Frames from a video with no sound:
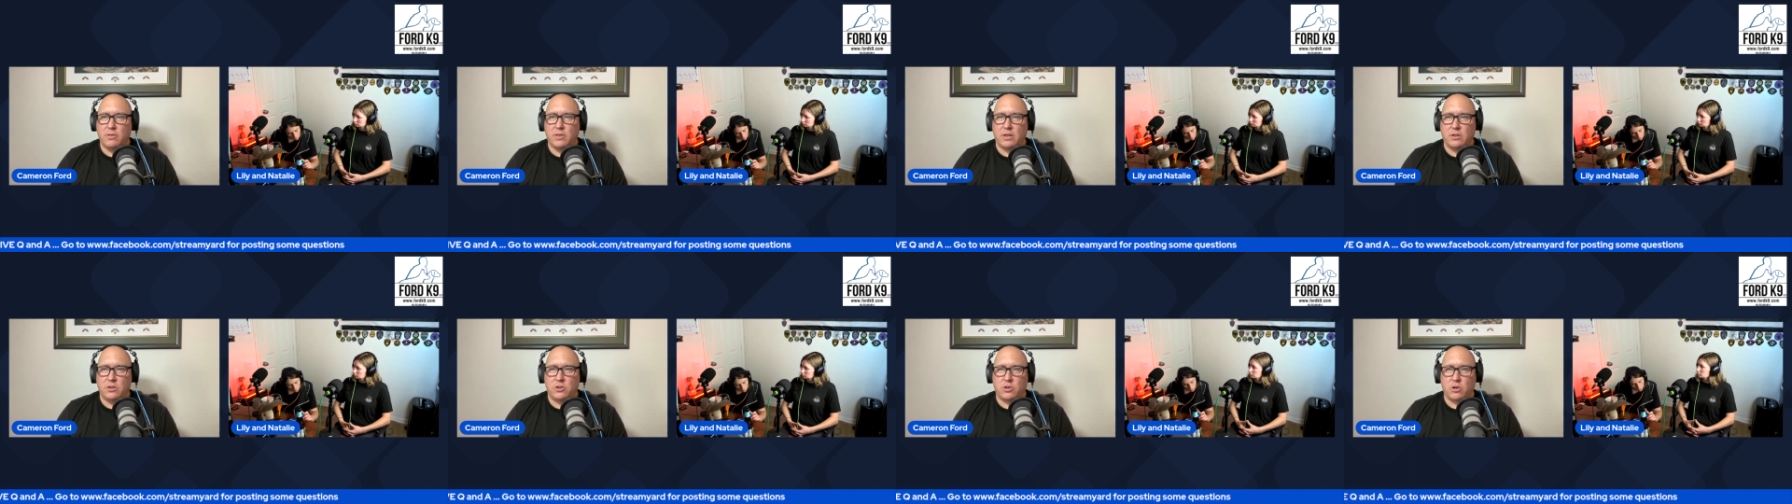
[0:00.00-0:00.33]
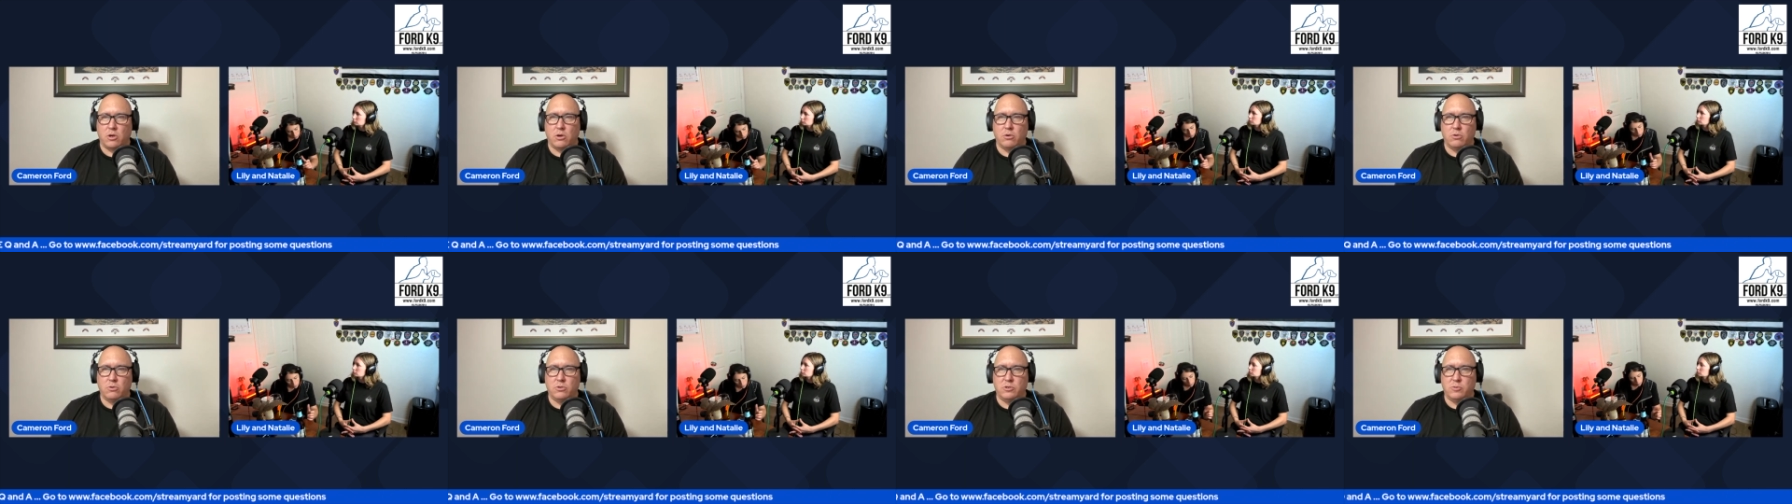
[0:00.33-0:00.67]
that
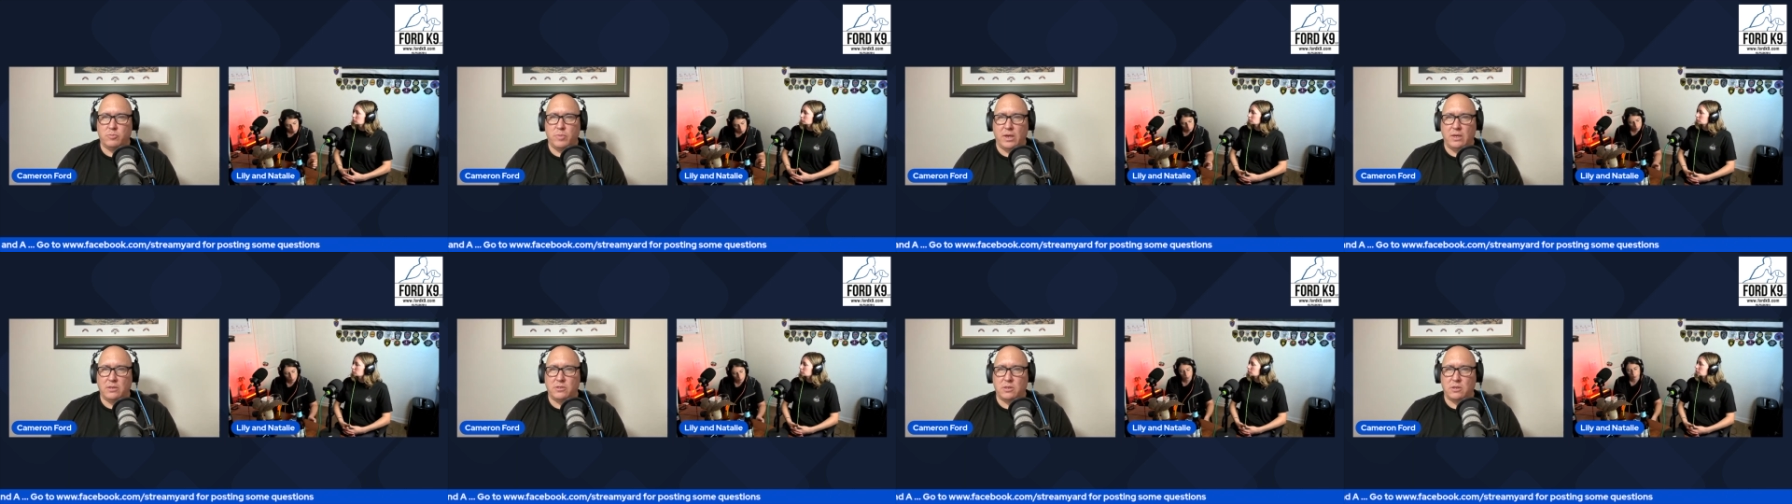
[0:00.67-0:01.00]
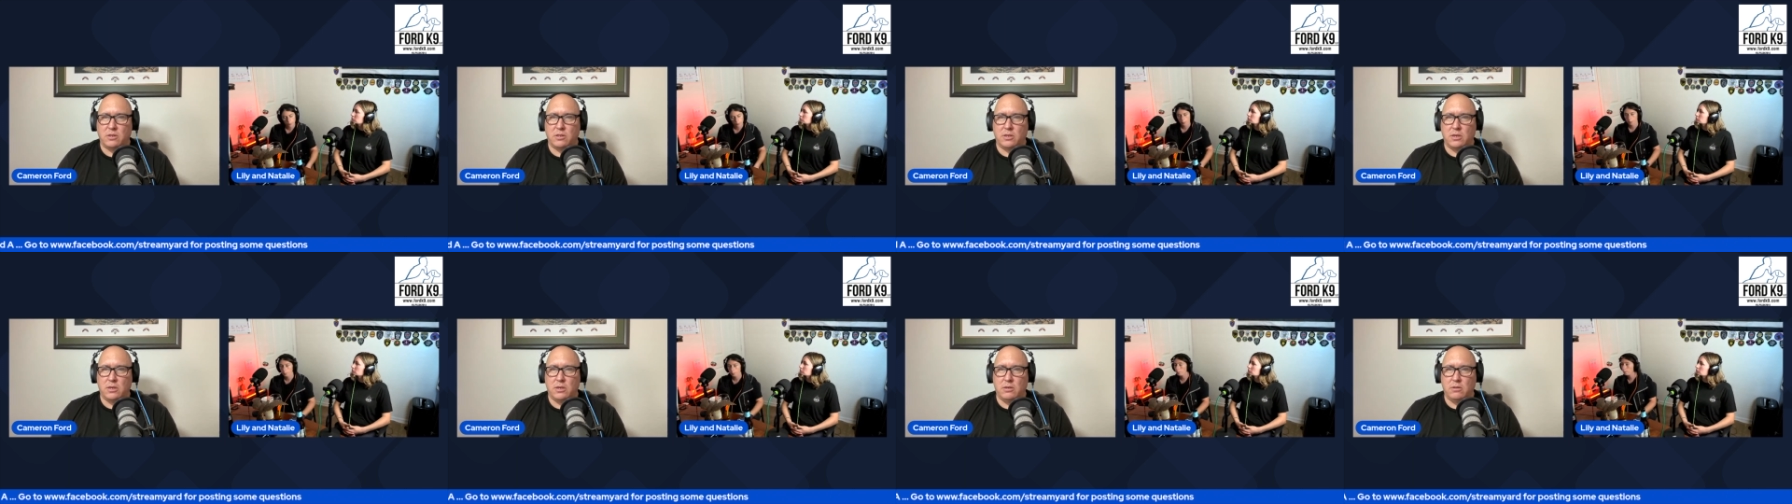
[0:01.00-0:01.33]
shows
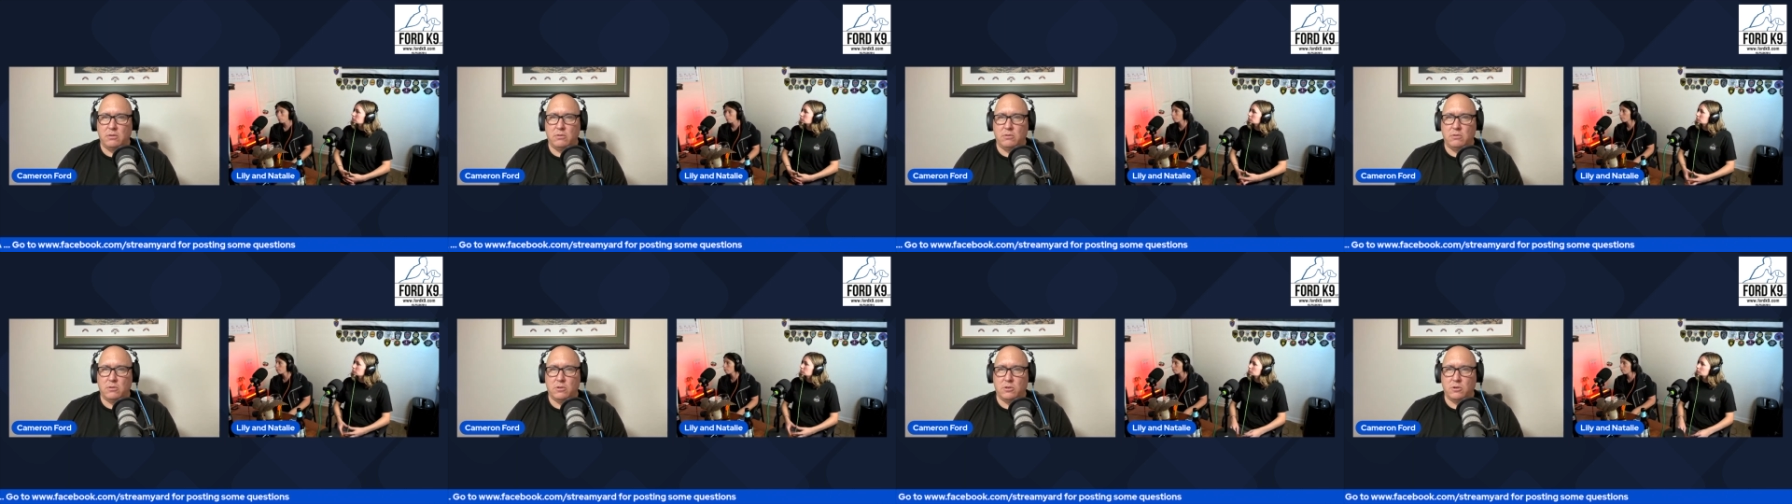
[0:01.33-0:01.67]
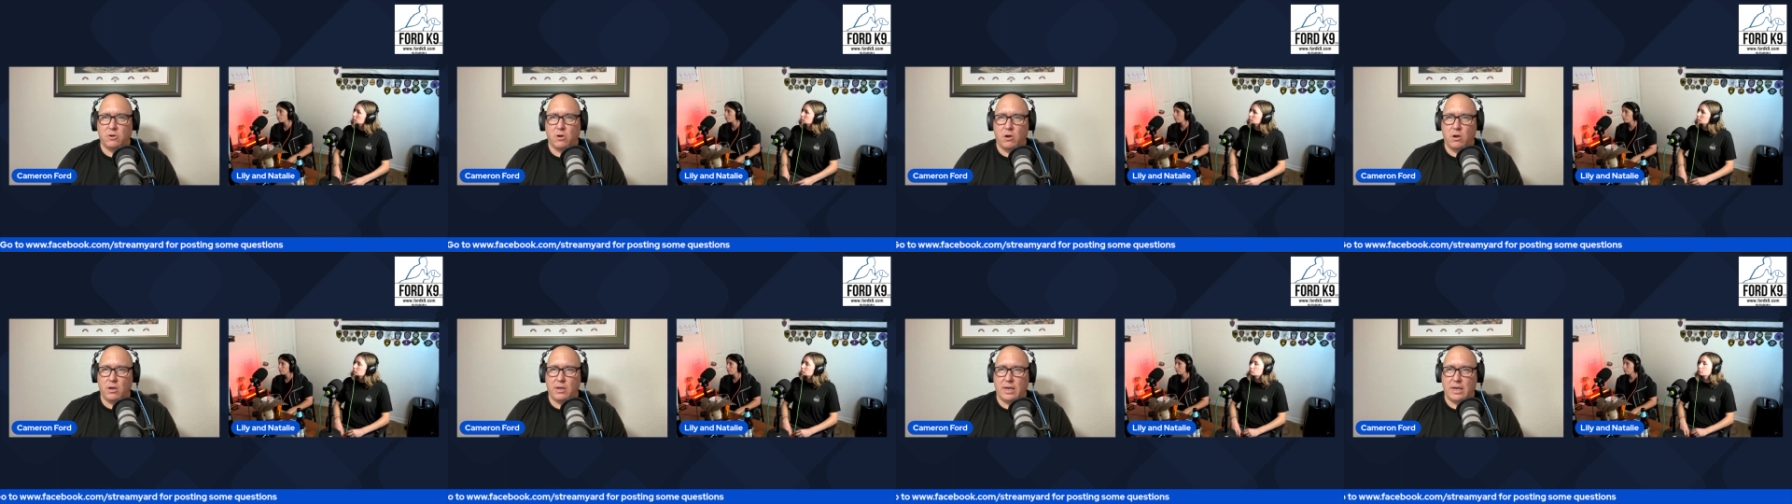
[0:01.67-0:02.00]
basically the
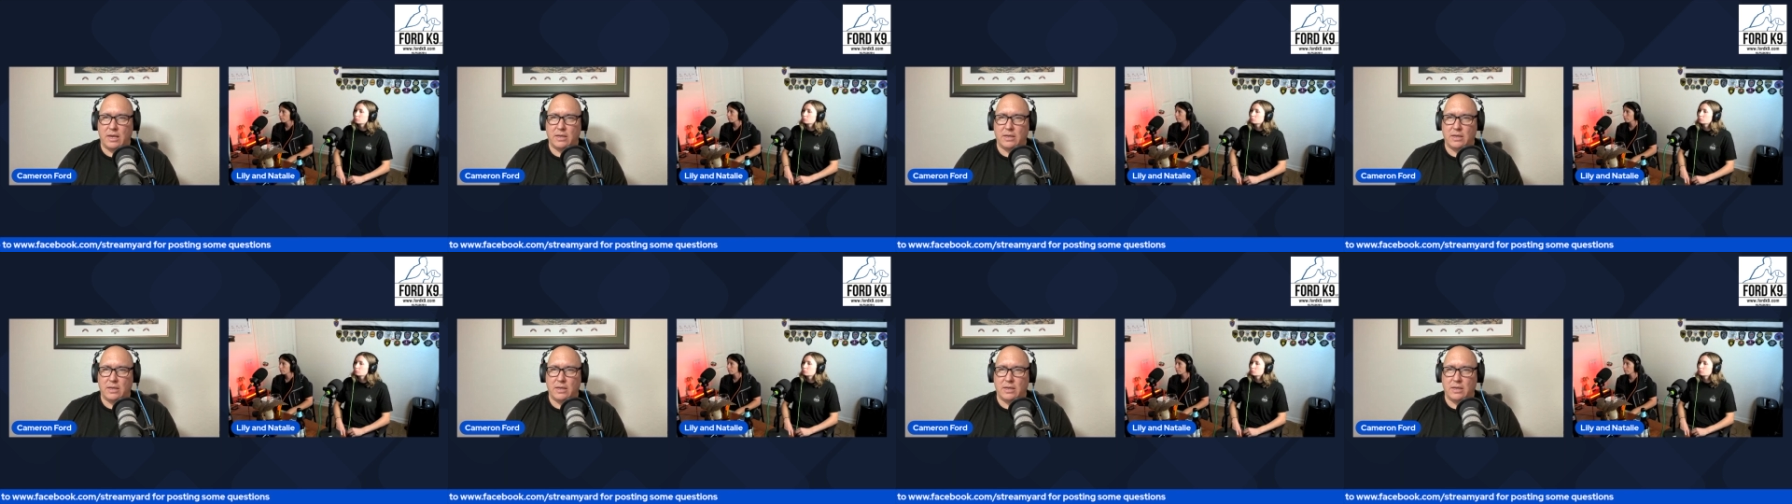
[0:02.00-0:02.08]
dog